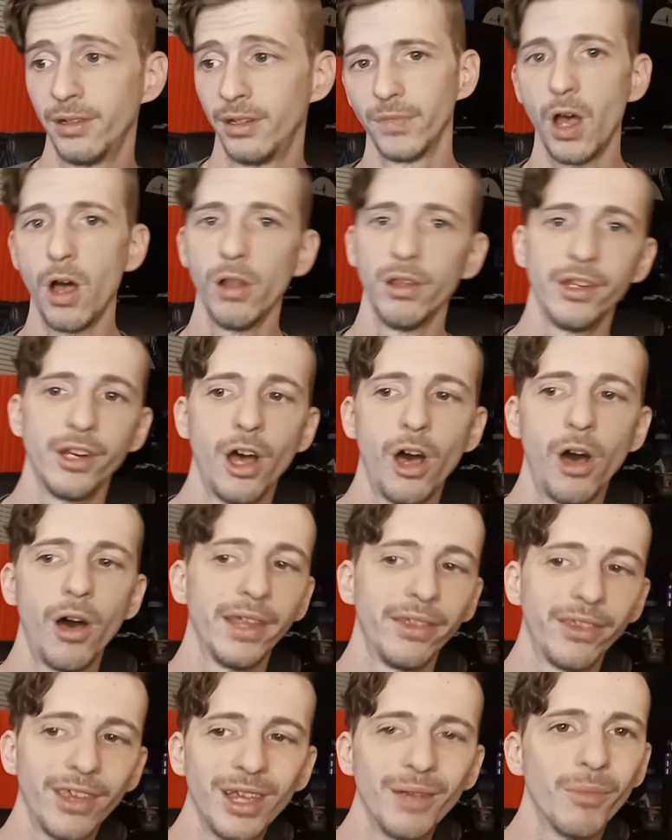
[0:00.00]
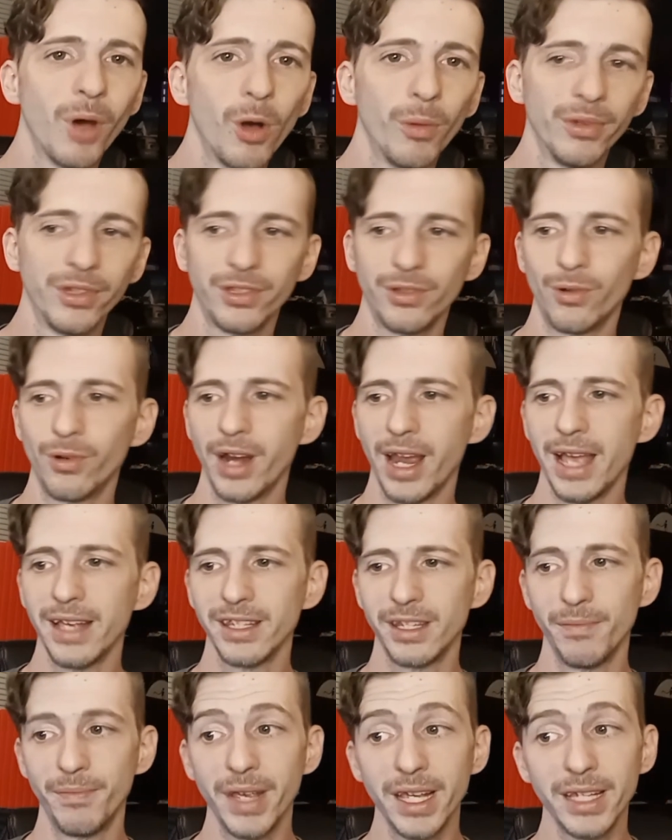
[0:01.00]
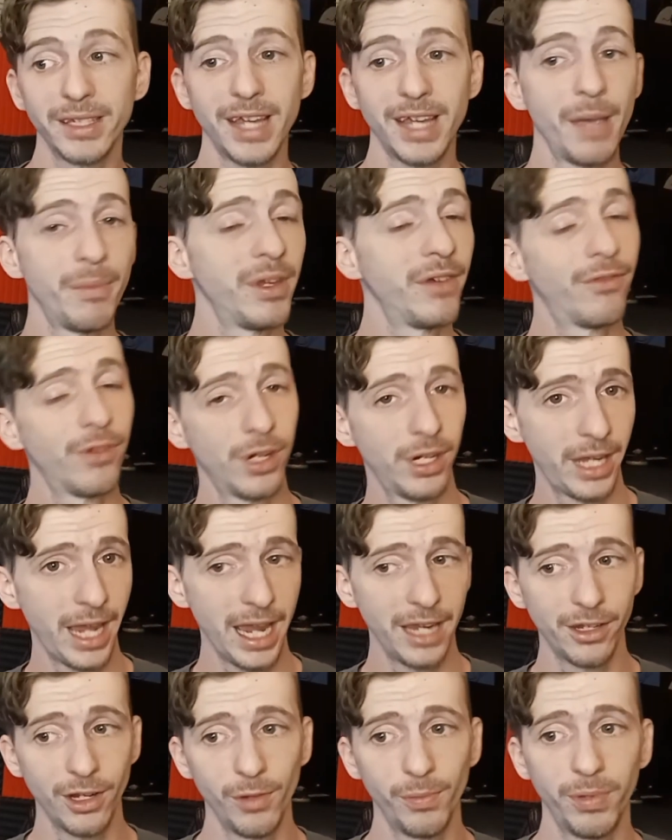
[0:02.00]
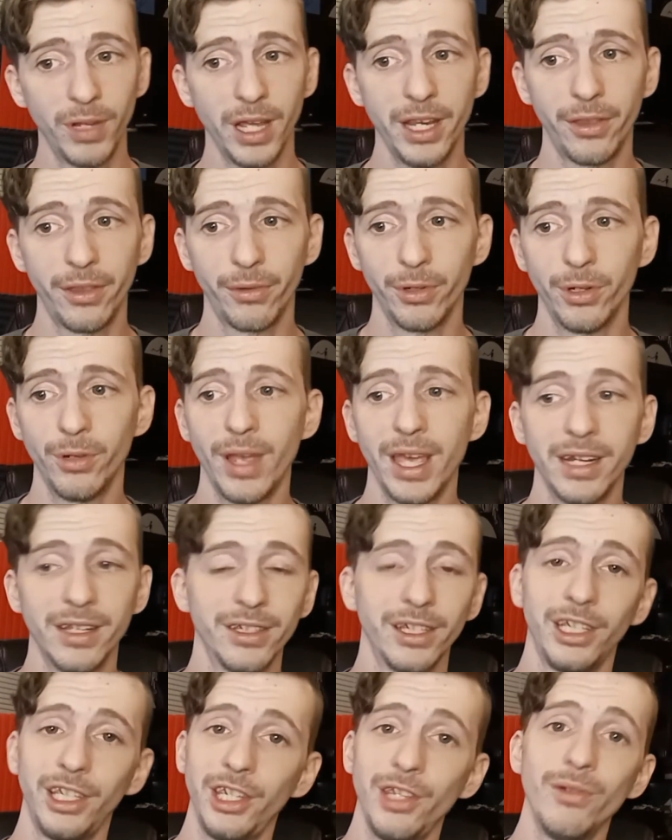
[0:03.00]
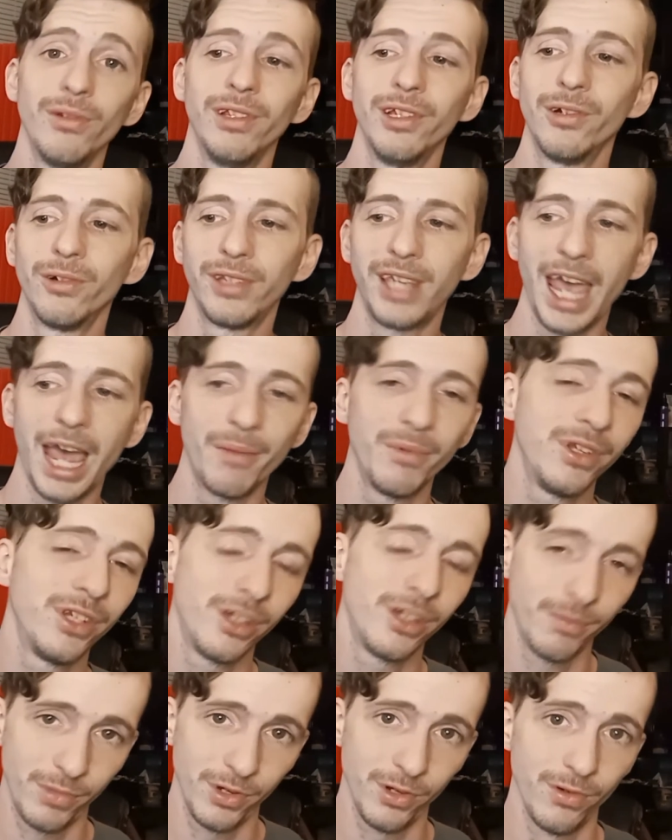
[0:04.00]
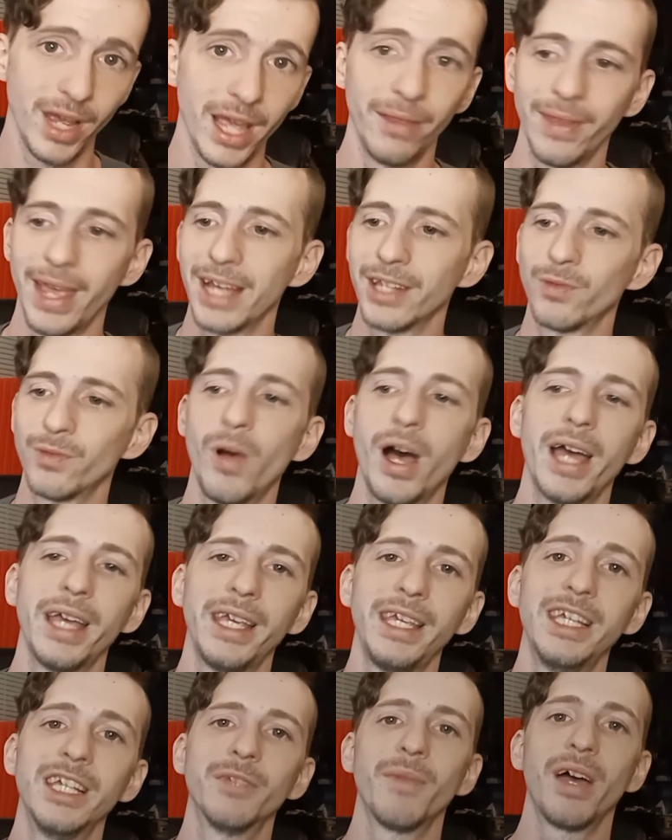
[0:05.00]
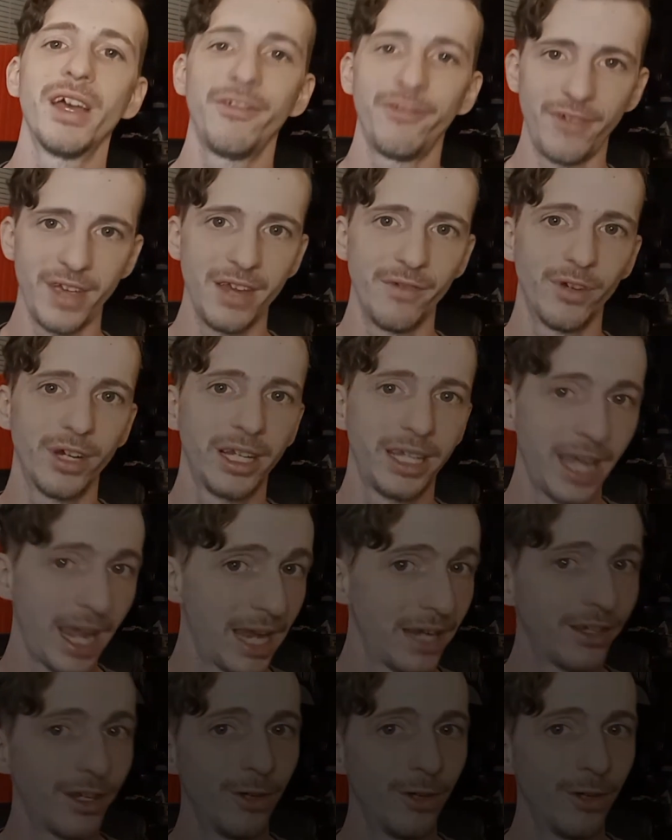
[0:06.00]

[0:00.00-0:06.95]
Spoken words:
All in all, I think Bulbasaur has the best typing for a Kanto playthrough and is a cute little cabbage to boot, and that's why he is my favorite Kanto